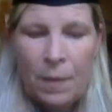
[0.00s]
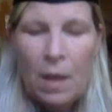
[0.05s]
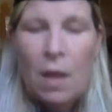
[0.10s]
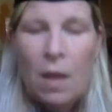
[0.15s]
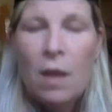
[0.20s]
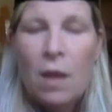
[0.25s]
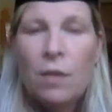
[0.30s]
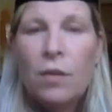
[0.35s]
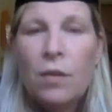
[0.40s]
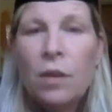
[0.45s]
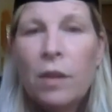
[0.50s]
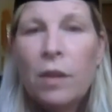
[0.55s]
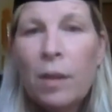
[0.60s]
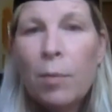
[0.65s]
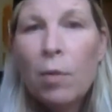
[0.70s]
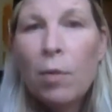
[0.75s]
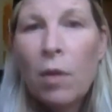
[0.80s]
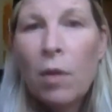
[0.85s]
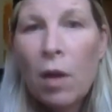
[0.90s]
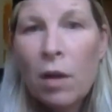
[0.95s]
The
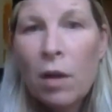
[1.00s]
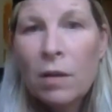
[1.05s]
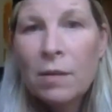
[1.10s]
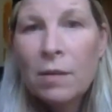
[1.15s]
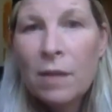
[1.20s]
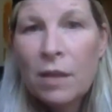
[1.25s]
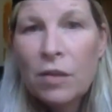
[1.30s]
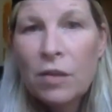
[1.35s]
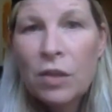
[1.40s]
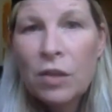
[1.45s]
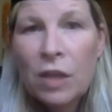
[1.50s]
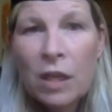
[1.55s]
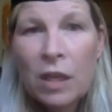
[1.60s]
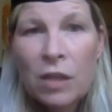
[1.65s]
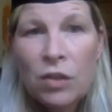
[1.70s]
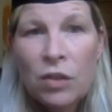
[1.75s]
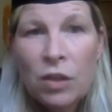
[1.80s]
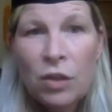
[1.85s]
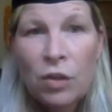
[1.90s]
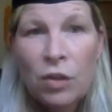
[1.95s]
liberal arts
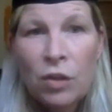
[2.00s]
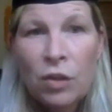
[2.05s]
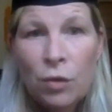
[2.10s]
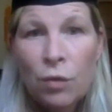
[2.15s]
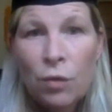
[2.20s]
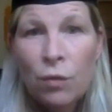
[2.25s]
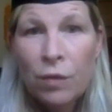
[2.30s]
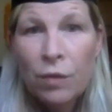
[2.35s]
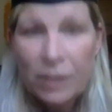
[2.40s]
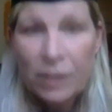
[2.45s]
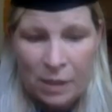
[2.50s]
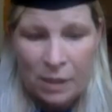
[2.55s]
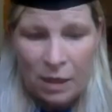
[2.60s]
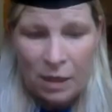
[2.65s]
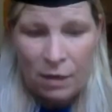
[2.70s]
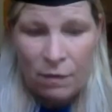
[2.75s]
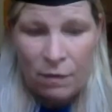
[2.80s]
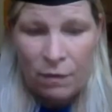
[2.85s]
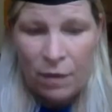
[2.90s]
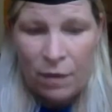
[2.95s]
education you receive
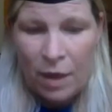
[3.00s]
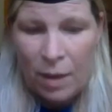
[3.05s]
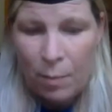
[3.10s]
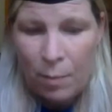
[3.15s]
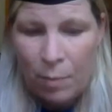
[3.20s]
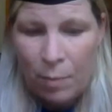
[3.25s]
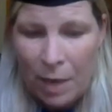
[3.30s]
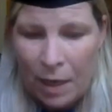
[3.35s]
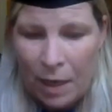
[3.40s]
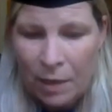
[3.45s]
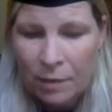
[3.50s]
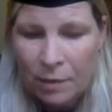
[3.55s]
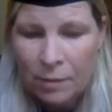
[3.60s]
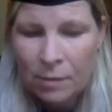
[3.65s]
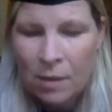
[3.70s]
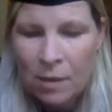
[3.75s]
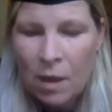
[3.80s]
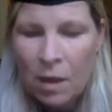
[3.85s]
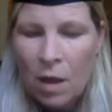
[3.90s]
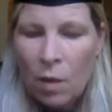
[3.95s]
at Bates
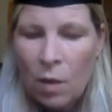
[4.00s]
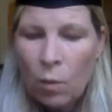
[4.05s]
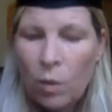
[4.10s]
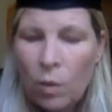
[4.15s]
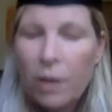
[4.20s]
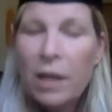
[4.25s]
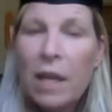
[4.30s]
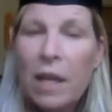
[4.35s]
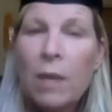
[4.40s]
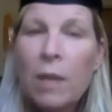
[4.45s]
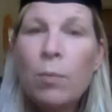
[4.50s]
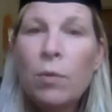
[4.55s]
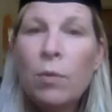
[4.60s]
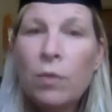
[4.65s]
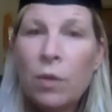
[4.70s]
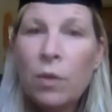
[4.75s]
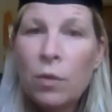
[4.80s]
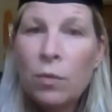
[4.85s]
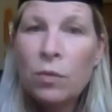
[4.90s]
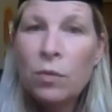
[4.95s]
will enable
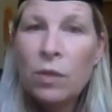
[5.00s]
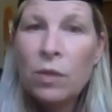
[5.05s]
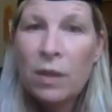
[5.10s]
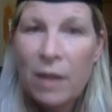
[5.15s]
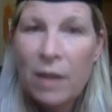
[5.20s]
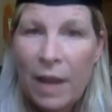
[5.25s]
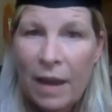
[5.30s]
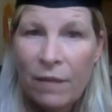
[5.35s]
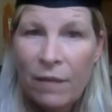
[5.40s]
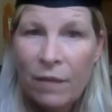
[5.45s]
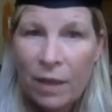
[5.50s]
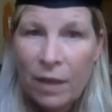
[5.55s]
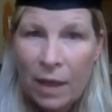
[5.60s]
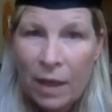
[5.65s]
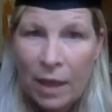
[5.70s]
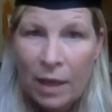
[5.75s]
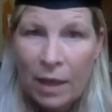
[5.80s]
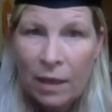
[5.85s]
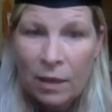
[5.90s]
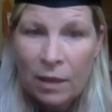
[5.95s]
you to
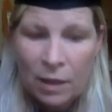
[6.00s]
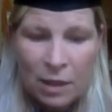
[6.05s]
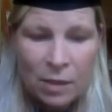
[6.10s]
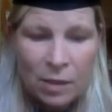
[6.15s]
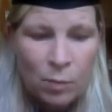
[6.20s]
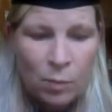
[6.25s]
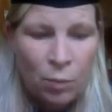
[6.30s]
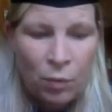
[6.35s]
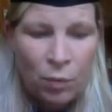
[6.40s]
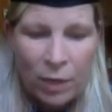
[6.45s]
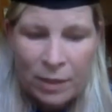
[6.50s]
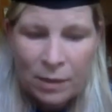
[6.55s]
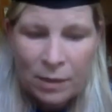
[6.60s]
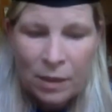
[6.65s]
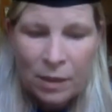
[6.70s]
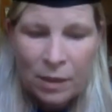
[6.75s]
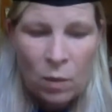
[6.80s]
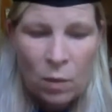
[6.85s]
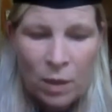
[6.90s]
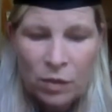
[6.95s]
navigate these pressing
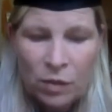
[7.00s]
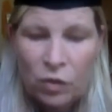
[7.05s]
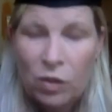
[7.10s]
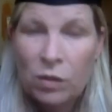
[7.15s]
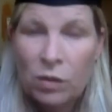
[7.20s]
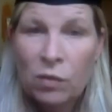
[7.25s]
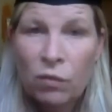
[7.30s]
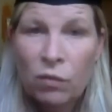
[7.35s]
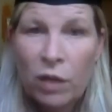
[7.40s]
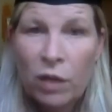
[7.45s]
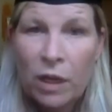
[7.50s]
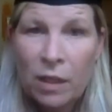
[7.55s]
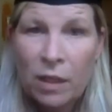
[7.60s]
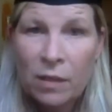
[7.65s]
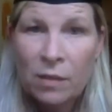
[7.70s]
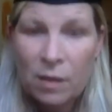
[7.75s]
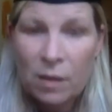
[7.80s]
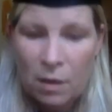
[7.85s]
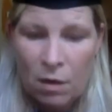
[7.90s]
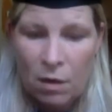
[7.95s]
questions raised
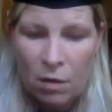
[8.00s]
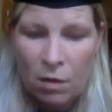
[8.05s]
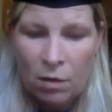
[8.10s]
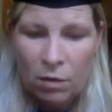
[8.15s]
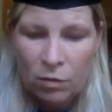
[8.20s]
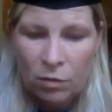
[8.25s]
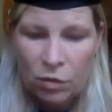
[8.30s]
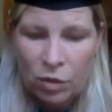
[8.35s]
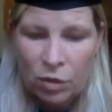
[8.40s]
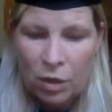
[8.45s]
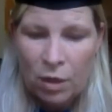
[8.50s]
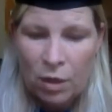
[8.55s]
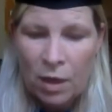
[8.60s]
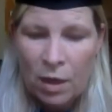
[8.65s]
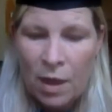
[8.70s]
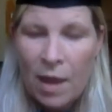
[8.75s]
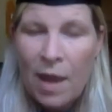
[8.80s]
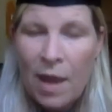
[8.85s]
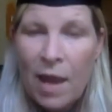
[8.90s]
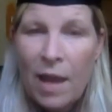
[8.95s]
in our culture
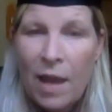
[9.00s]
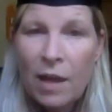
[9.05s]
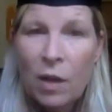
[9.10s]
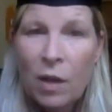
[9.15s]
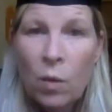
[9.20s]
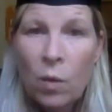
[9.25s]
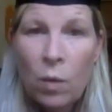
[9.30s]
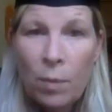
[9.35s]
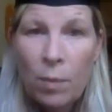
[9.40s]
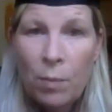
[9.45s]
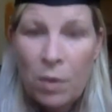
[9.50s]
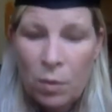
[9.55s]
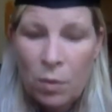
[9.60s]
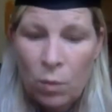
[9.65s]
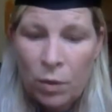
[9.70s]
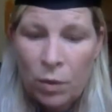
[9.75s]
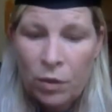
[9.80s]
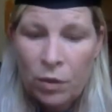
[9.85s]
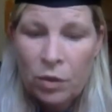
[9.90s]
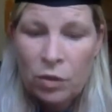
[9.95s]
and equip you
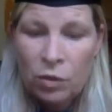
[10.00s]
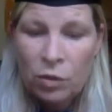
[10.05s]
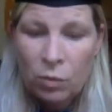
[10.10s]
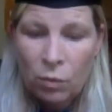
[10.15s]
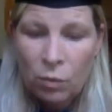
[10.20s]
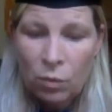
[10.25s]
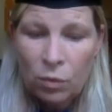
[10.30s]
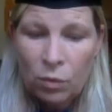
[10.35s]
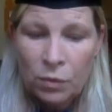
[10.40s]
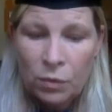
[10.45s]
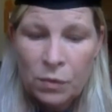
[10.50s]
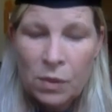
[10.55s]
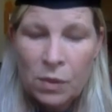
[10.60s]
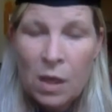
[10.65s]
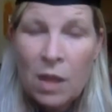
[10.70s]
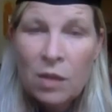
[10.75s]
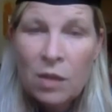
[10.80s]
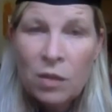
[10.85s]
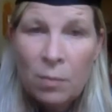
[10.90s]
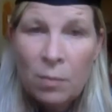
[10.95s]
with the tools
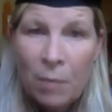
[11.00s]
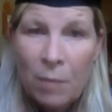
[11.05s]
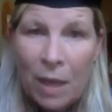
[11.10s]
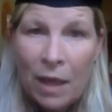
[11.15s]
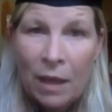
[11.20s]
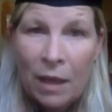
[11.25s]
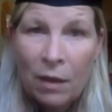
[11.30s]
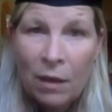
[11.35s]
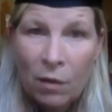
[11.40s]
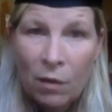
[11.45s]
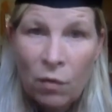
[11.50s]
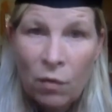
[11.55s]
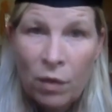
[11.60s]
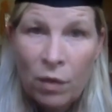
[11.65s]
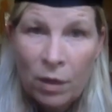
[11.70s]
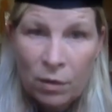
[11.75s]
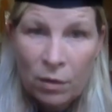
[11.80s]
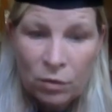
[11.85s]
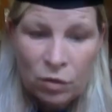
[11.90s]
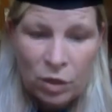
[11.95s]
to make
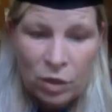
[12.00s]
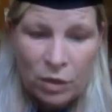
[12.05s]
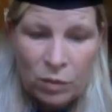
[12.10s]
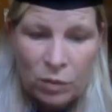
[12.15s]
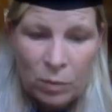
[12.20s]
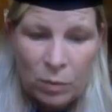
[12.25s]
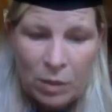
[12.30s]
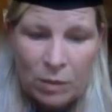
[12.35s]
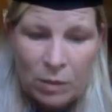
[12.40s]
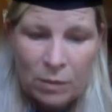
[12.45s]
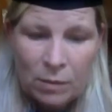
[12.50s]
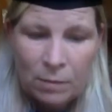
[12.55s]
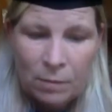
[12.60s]
critical judgments.